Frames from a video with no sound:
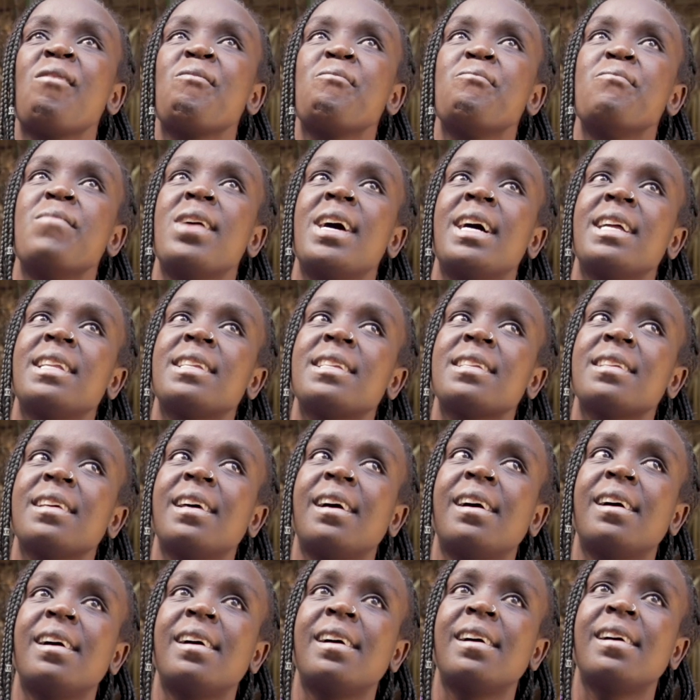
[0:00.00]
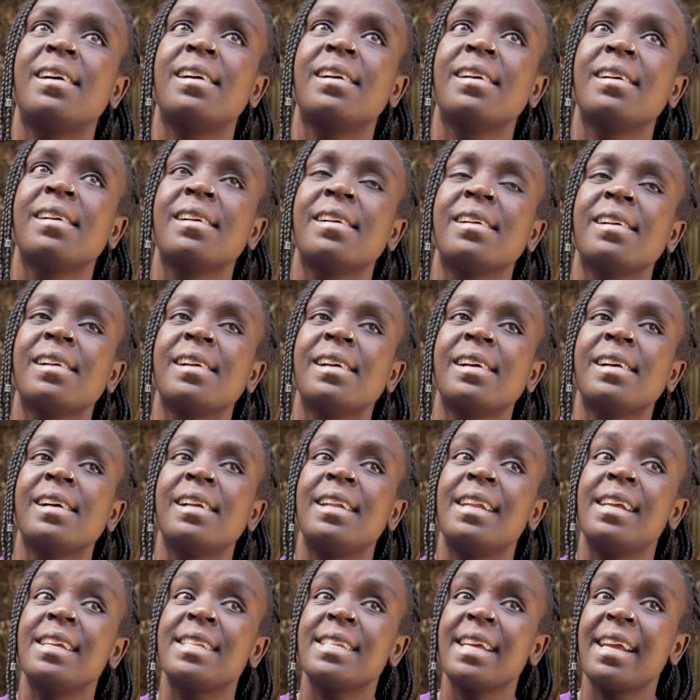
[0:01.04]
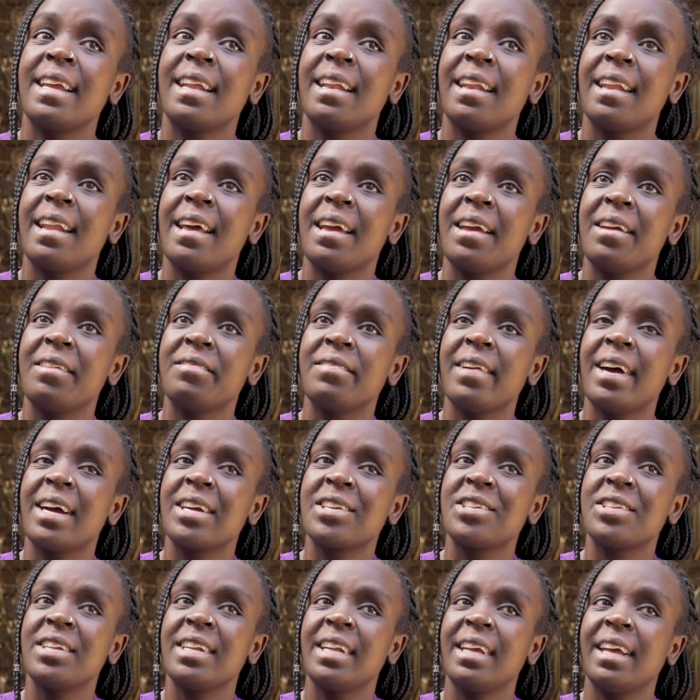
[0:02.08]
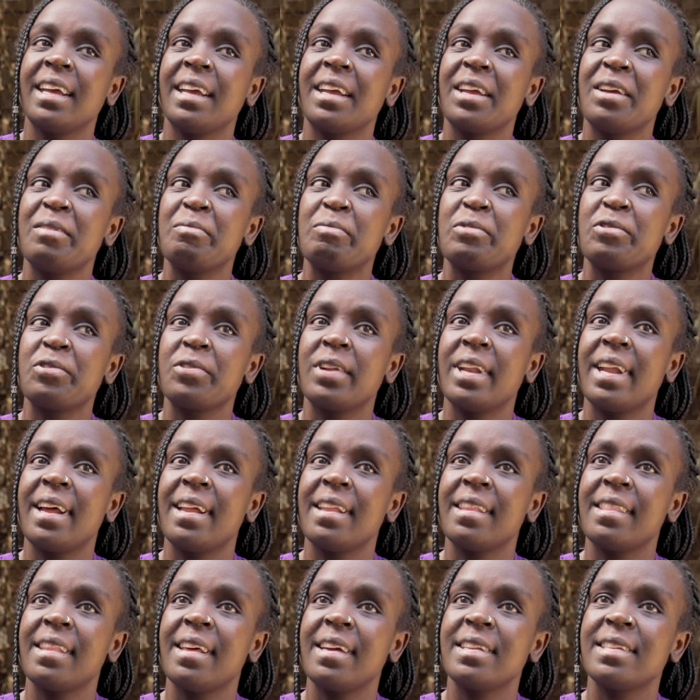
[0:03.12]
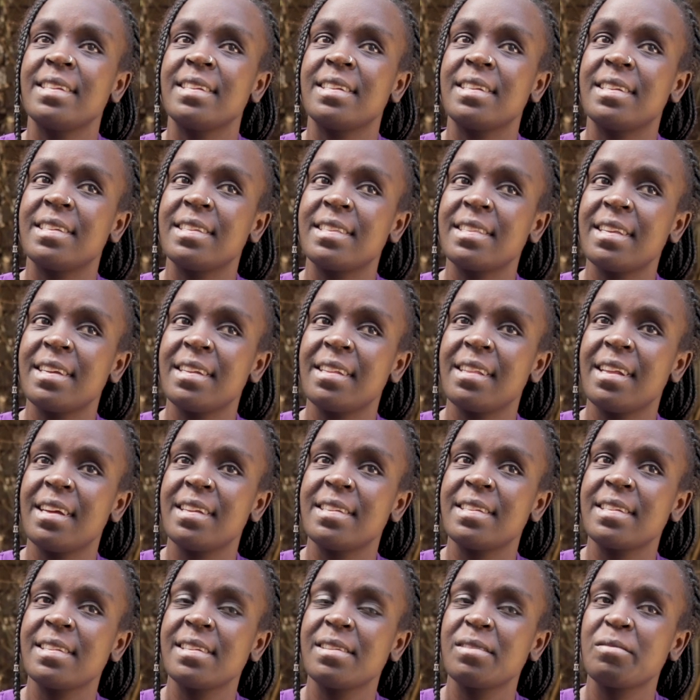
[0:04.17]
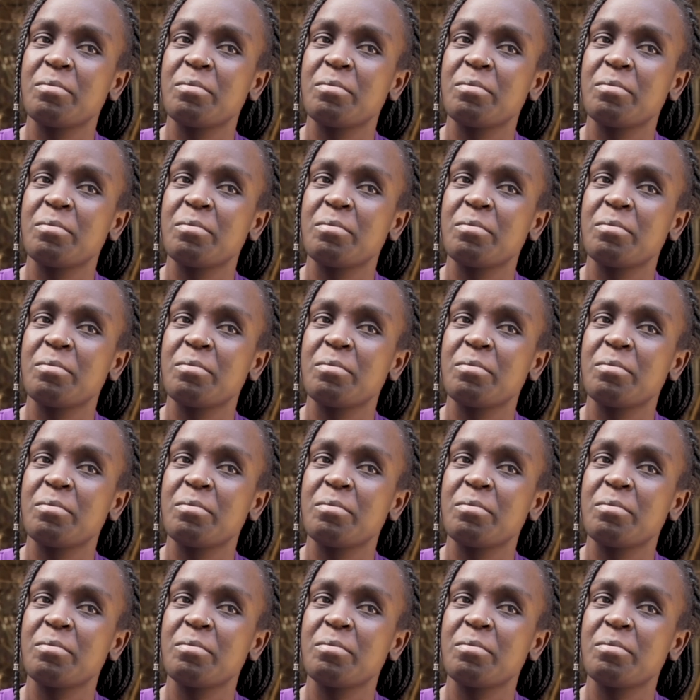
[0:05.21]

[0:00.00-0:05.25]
But later in life, actually, I came to learn that and understand that